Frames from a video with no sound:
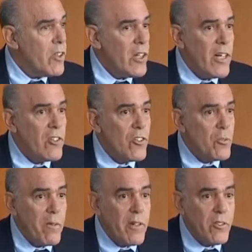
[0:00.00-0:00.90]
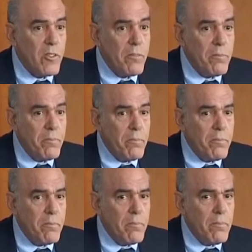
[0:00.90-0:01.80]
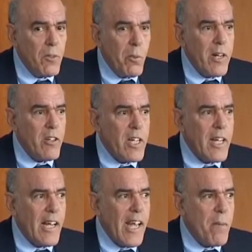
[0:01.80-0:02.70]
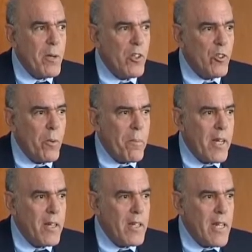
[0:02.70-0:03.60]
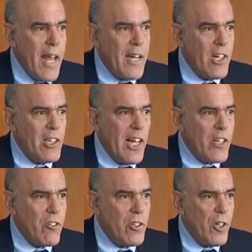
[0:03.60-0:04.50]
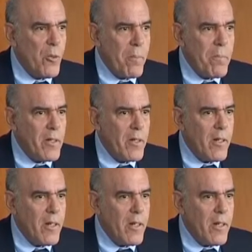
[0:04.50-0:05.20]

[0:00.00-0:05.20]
Good answers. Where else? Where do you think chemicals were made and electrical equipment?